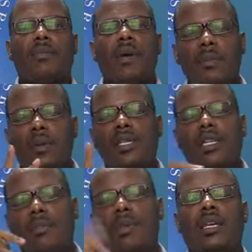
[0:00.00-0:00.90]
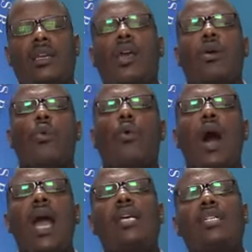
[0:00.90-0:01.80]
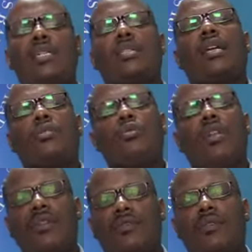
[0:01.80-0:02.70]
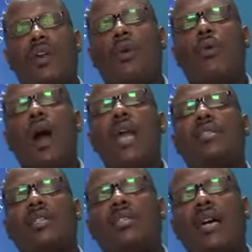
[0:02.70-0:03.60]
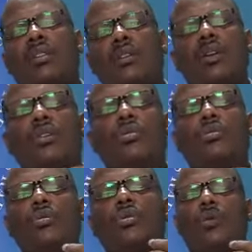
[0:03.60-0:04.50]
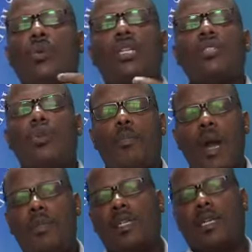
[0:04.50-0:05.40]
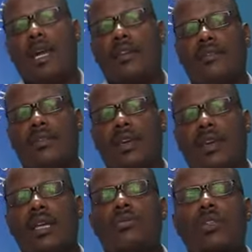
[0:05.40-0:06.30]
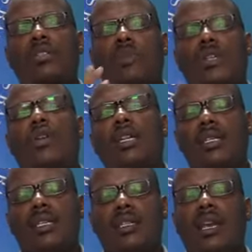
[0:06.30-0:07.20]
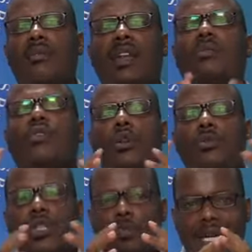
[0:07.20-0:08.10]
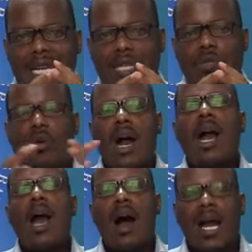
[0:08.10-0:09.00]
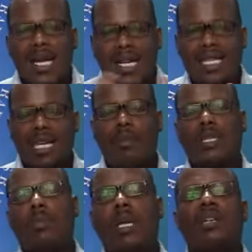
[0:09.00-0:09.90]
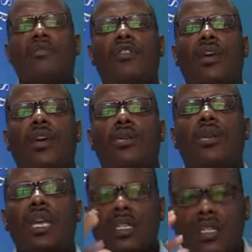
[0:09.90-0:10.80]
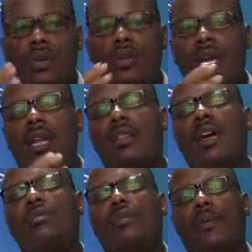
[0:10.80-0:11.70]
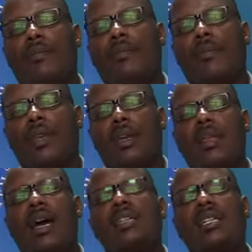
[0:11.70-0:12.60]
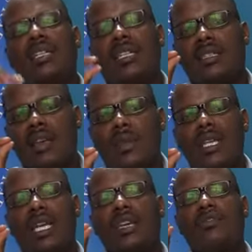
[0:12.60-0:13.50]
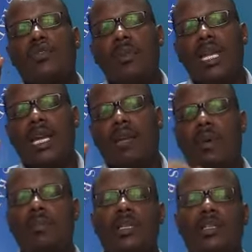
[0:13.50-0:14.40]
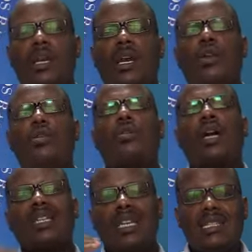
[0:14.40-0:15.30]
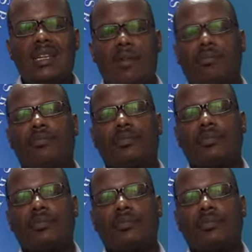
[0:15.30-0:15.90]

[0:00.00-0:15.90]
Purpose and meaning. Why is it that you live? Why is it that you, what is your purpose in life? That's what spirituality is. Even if you don't want to bring it to a Christian perspective, you can still look at it that way. That it is something that gives you meaning and purpose. Look at Islam.